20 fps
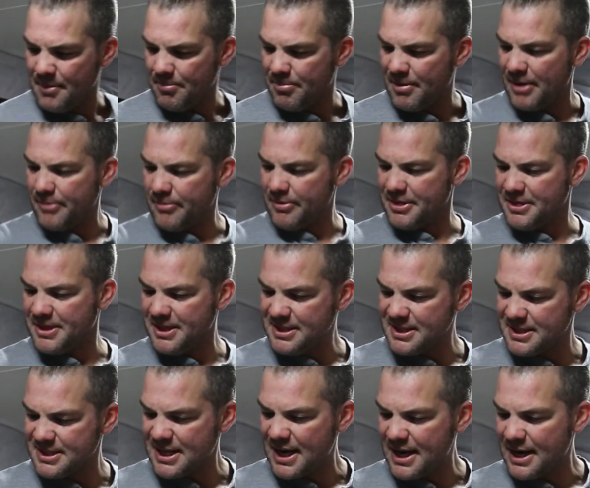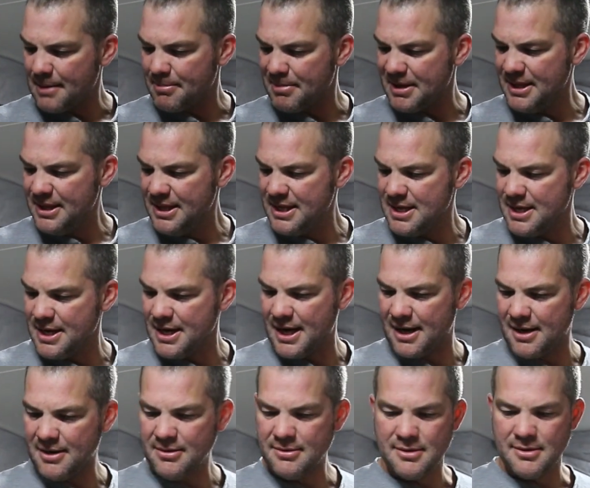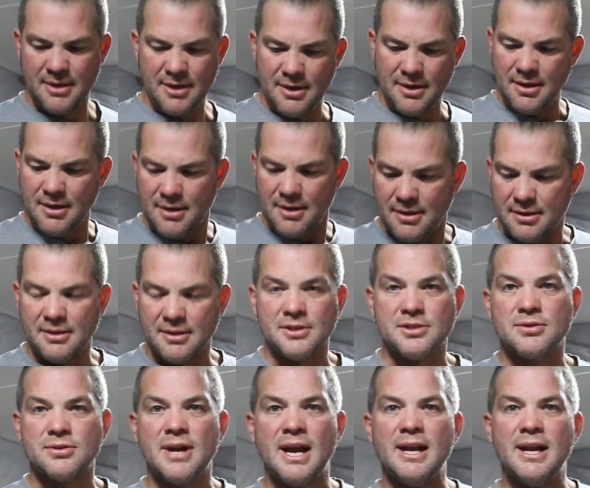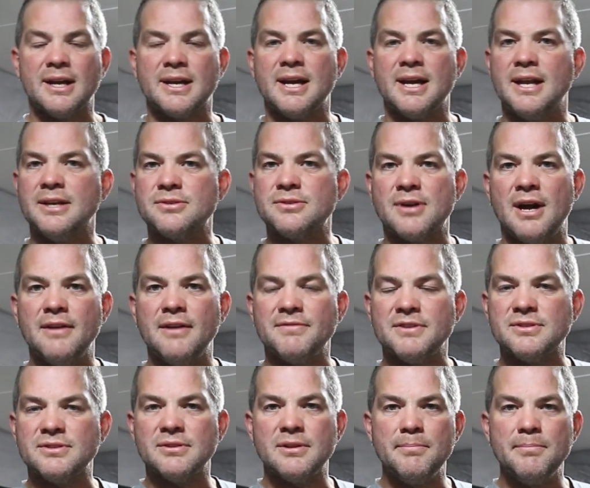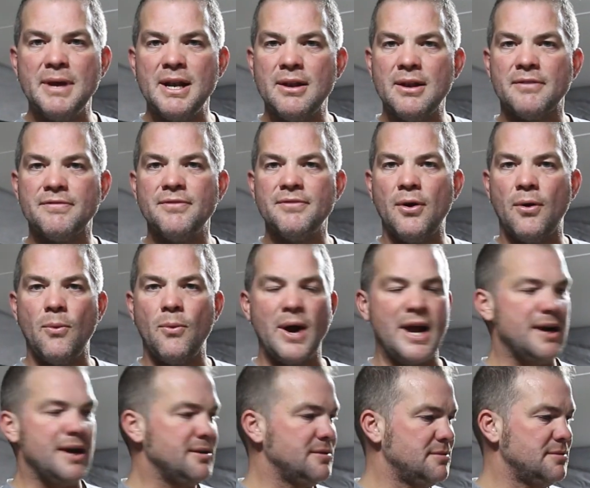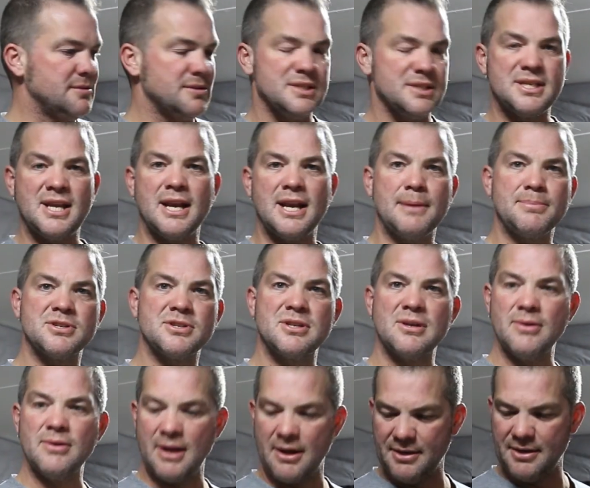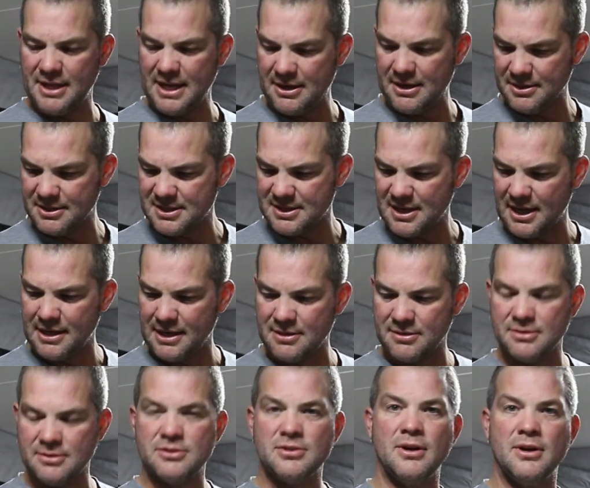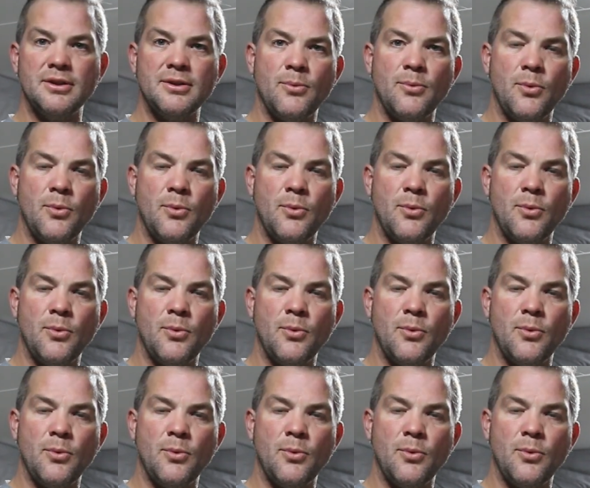But with this setup in here now, the trailer can drive into the middle of nowhere, set up solar on the outside, turn the